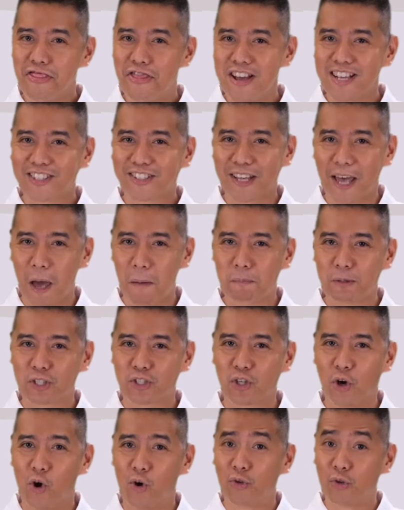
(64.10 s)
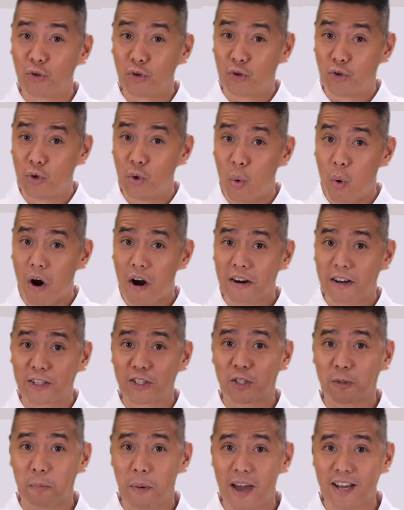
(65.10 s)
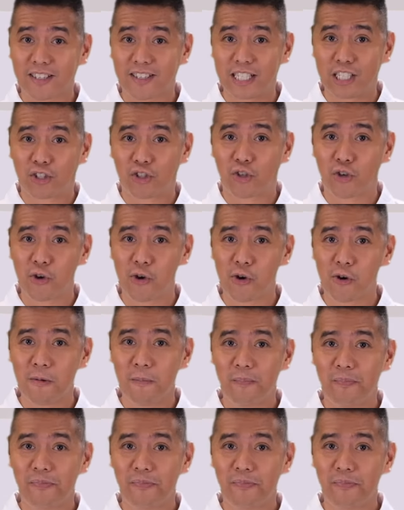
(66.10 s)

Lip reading: this episode, you are expected to